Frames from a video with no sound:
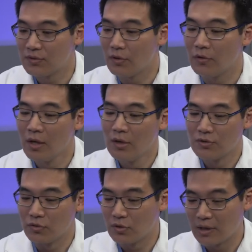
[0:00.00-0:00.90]
So,
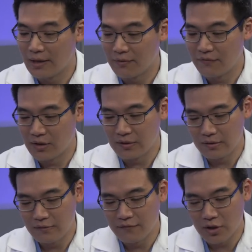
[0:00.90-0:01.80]
so you can have the
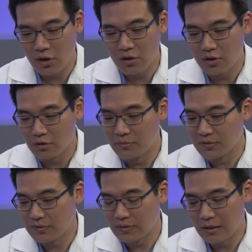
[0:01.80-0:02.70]
very, very hard,
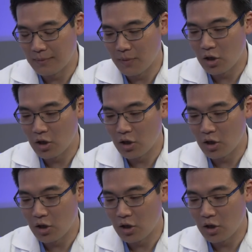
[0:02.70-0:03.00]
almost um,